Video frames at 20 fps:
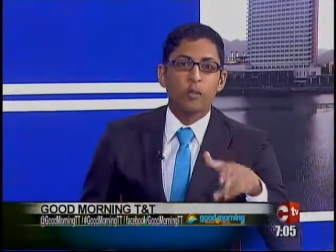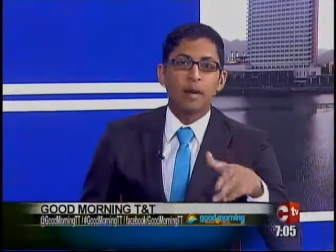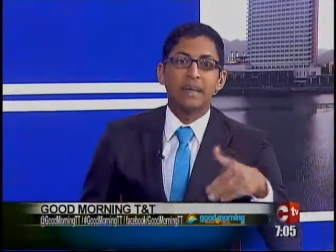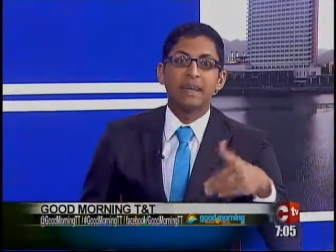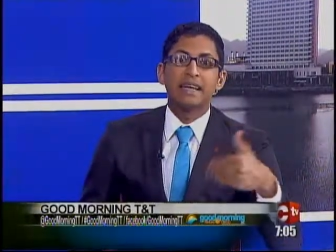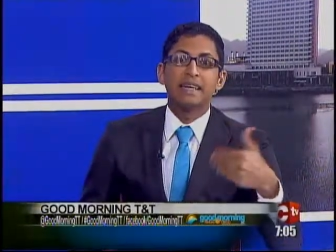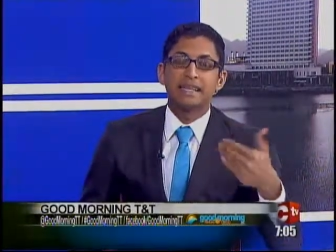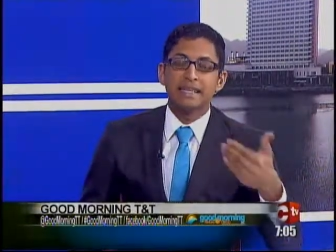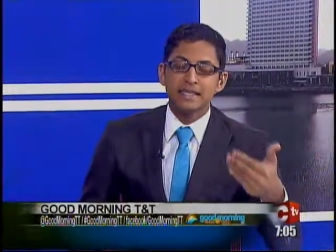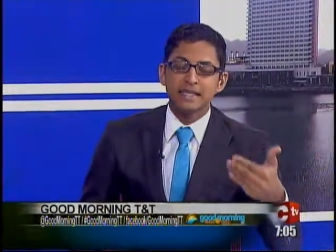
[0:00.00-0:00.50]
And
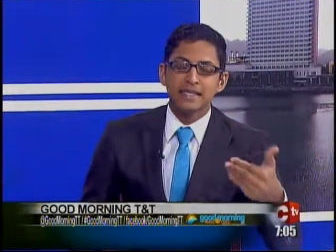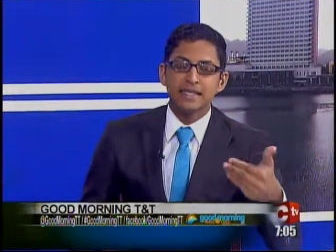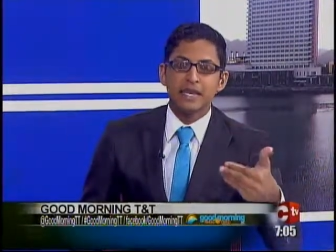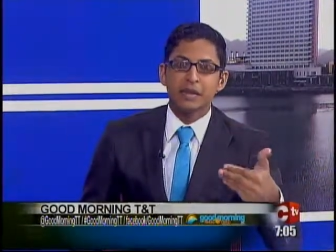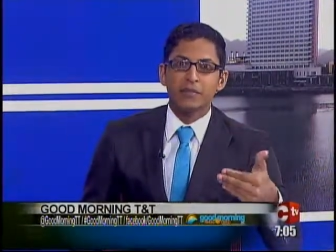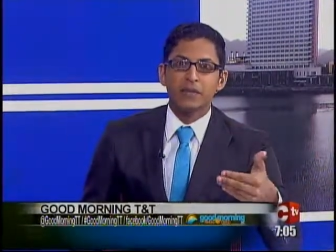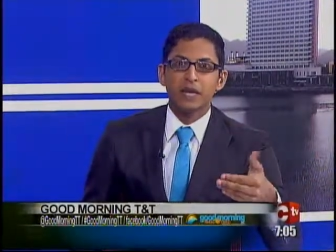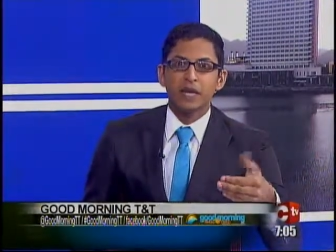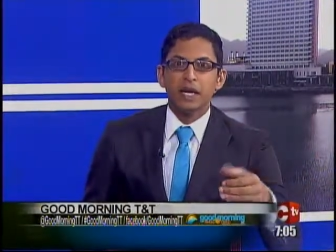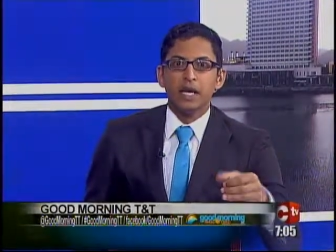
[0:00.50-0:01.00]
I did
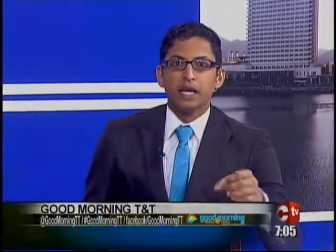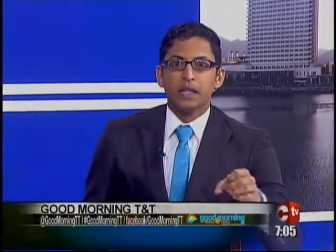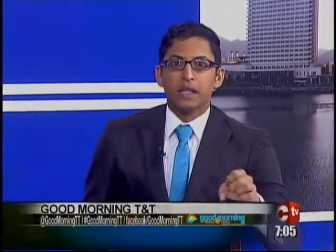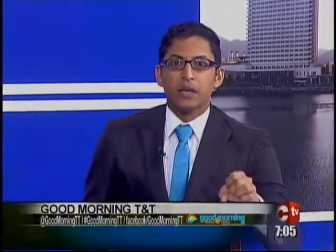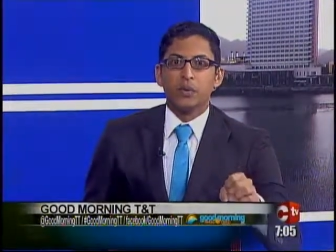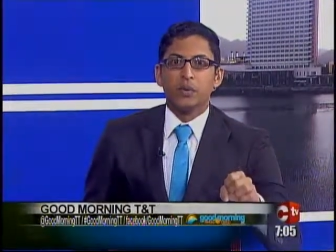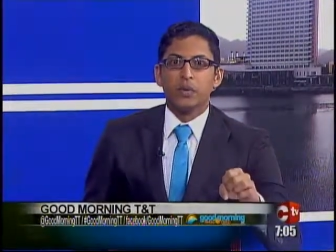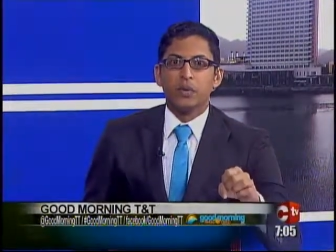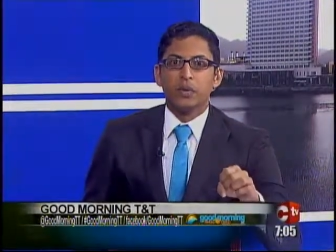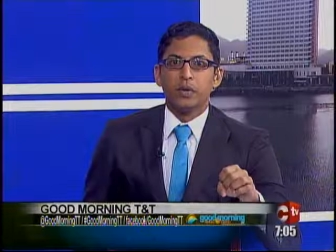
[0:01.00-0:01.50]
say
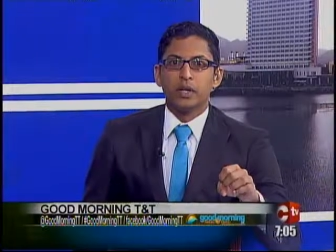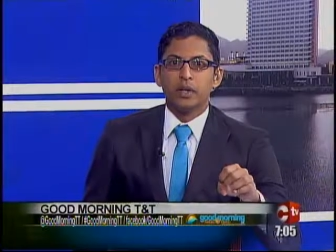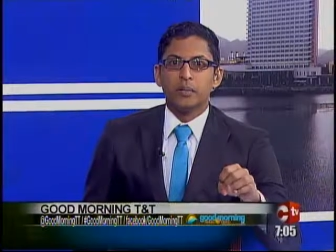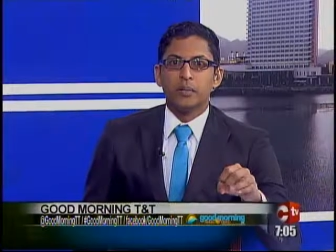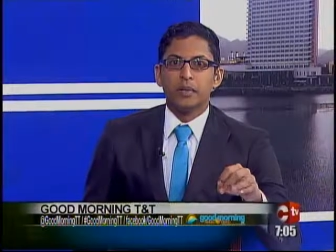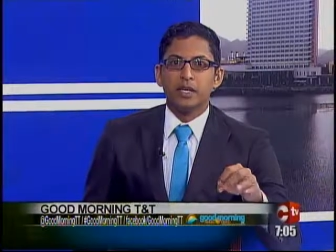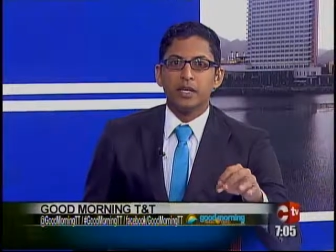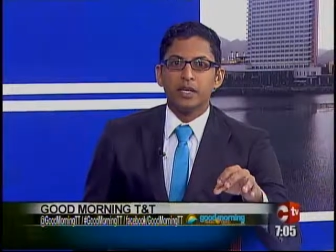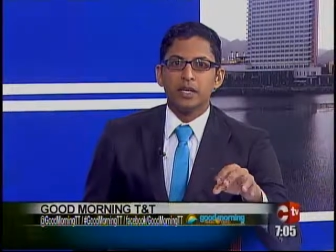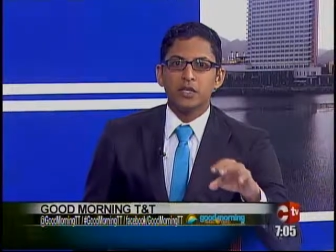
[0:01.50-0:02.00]
that we will
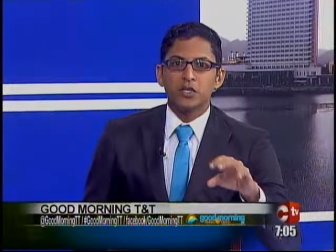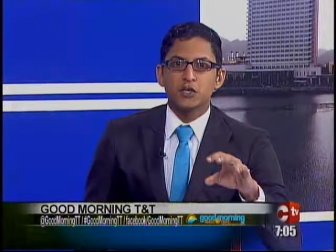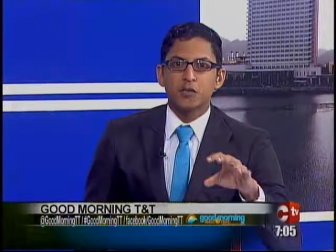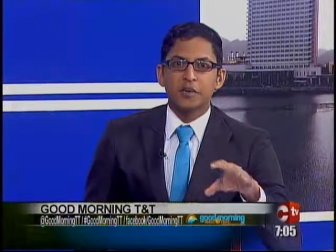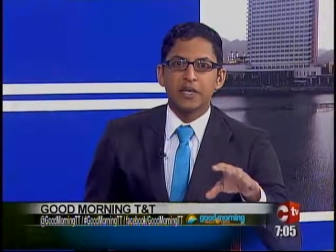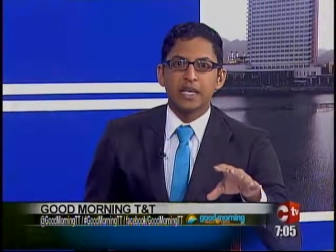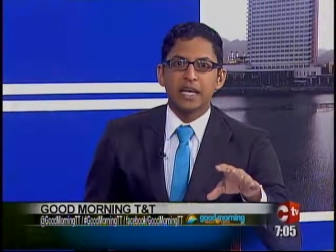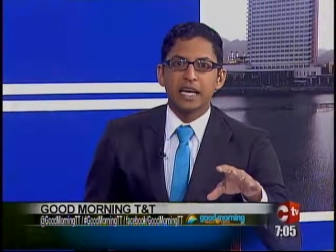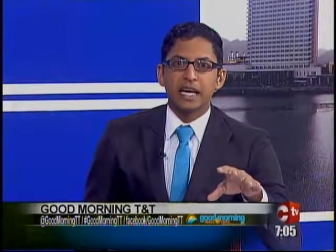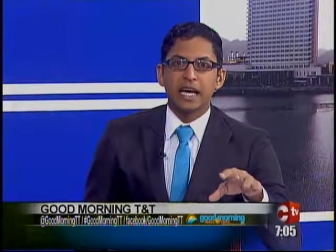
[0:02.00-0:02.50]
be
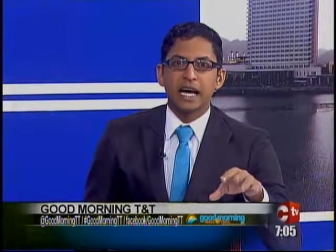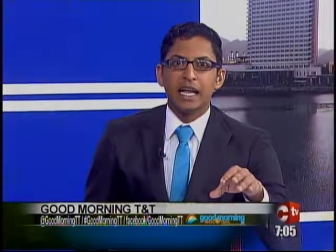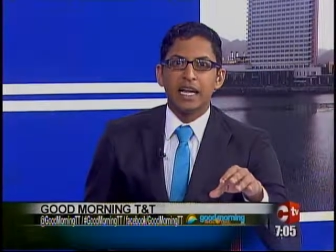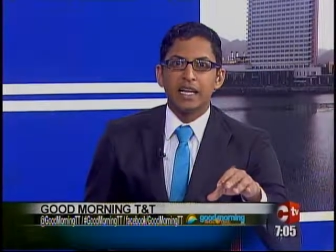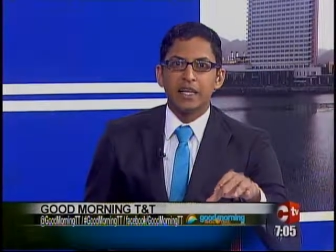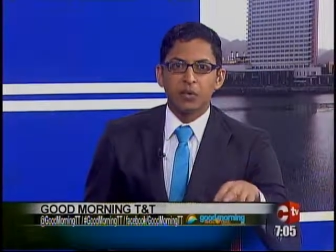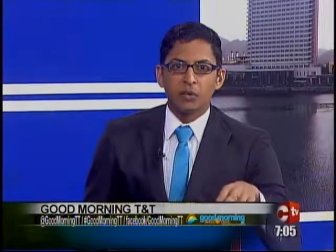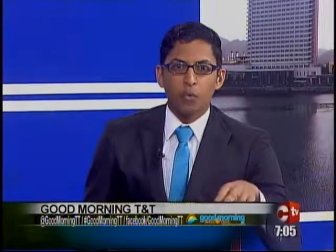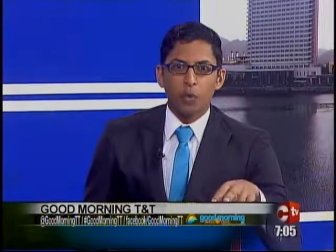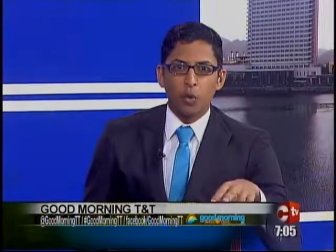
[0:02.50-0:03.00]
speaking a
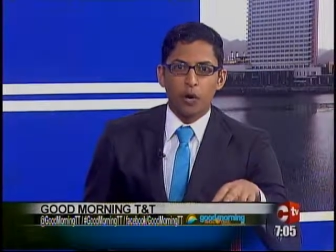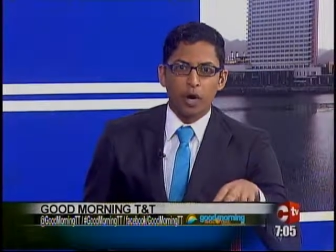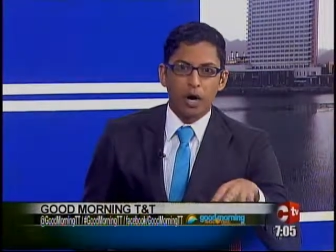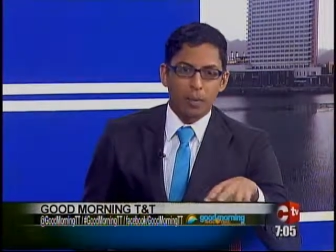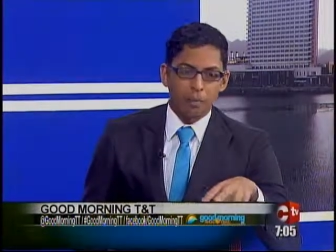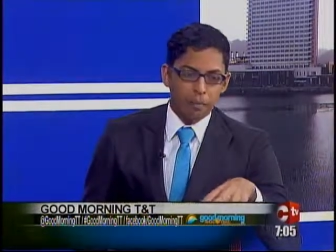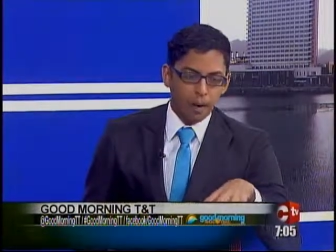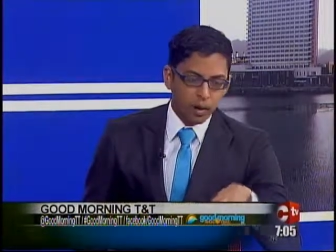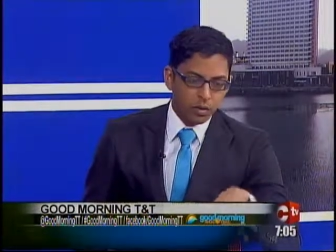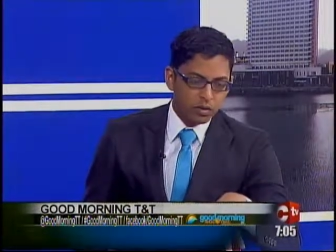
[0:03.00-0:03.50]
little more
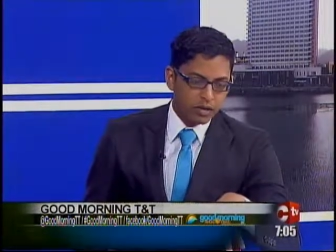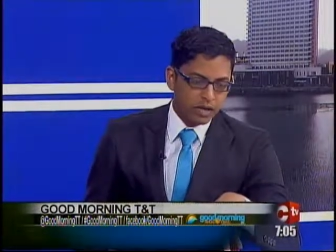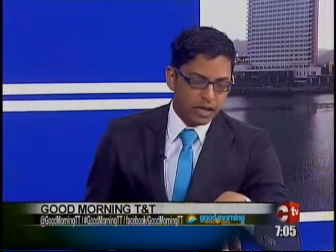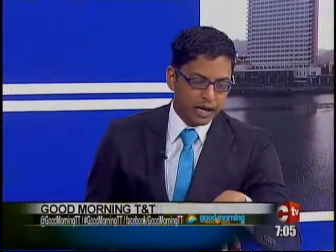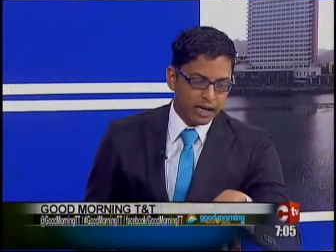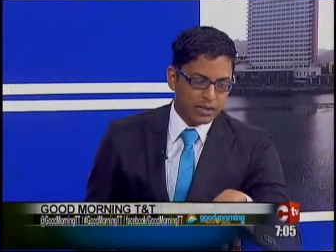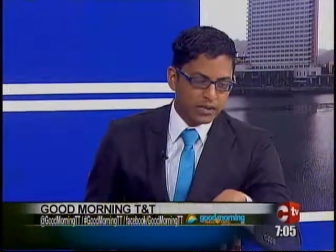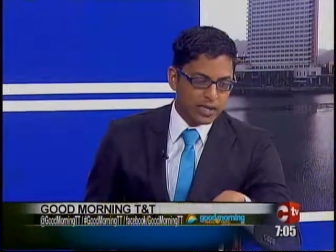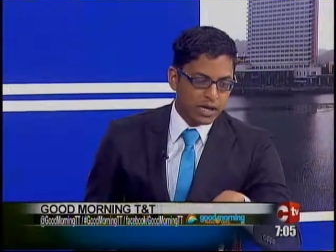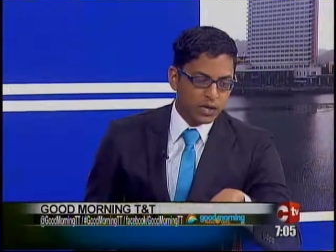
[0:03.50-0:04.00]
about
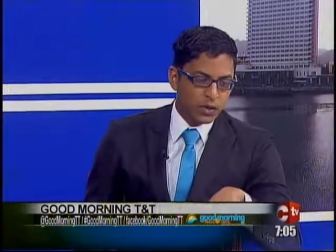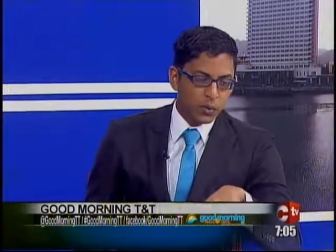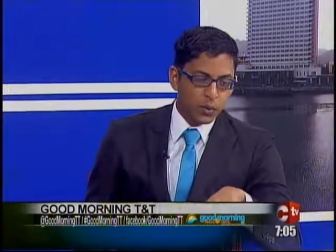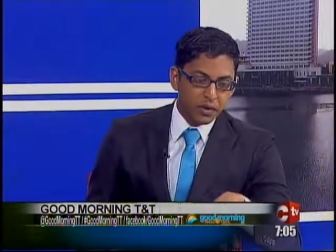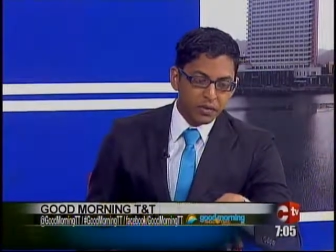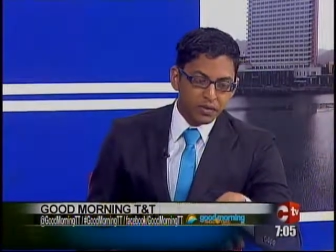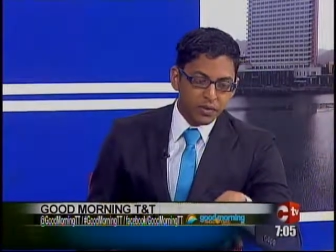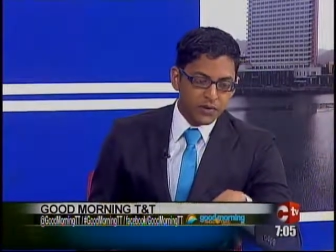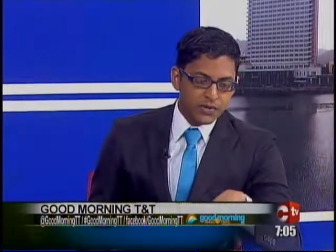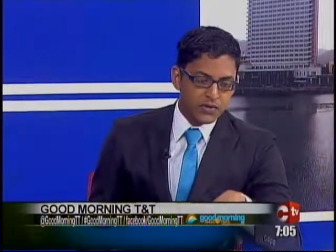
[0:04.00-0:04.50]
that. And
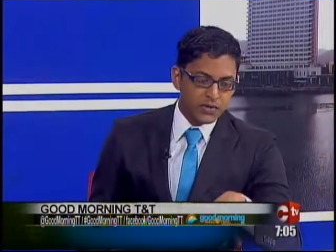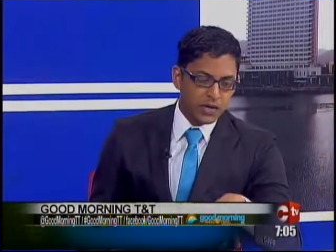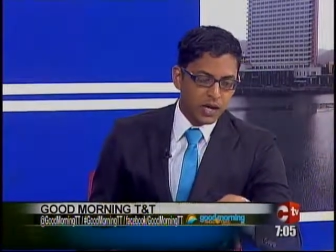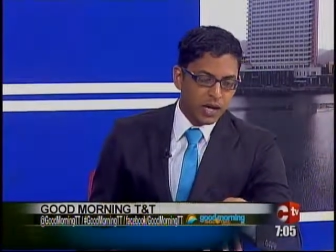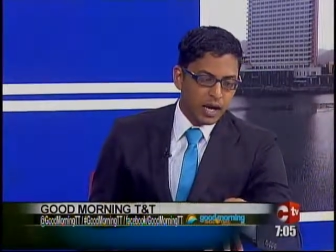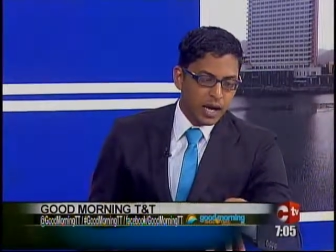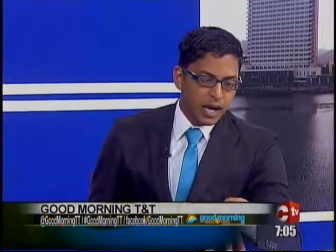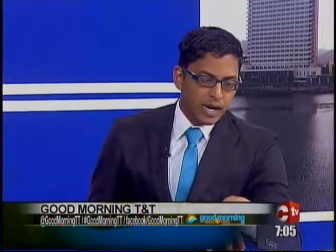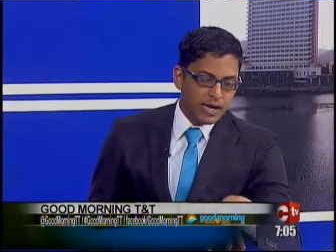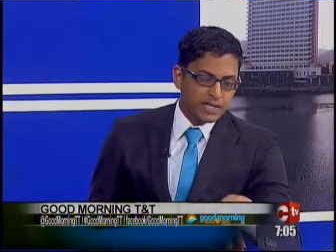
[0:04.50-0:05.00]
with us
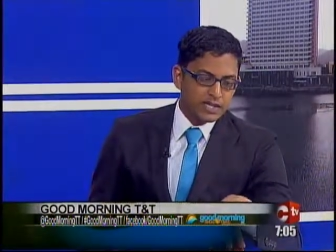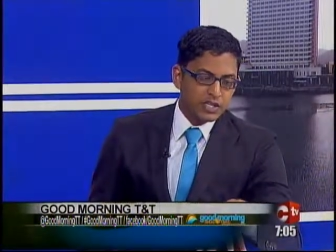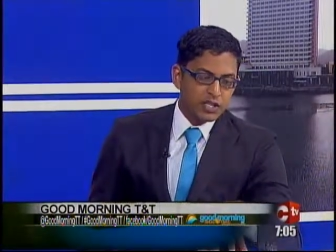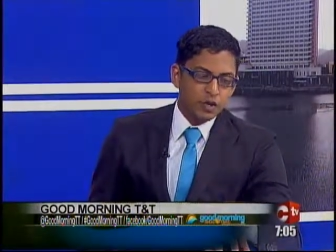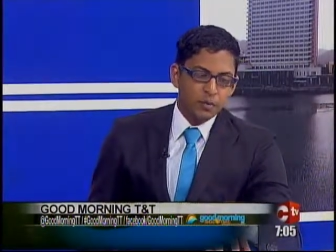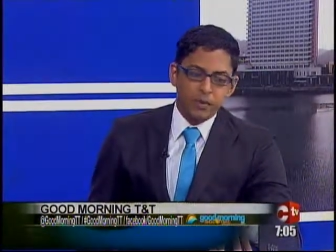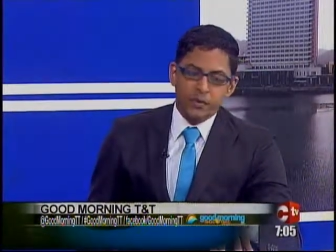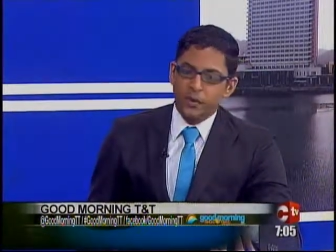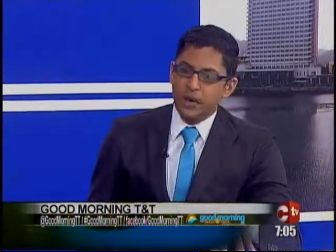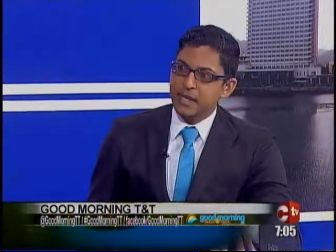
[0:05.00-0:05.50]
is
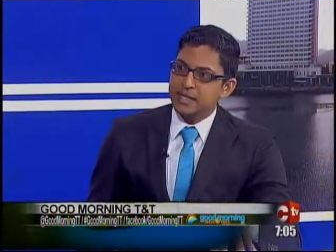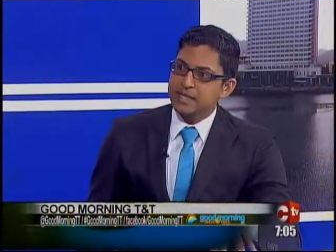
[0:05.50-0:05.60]
human rights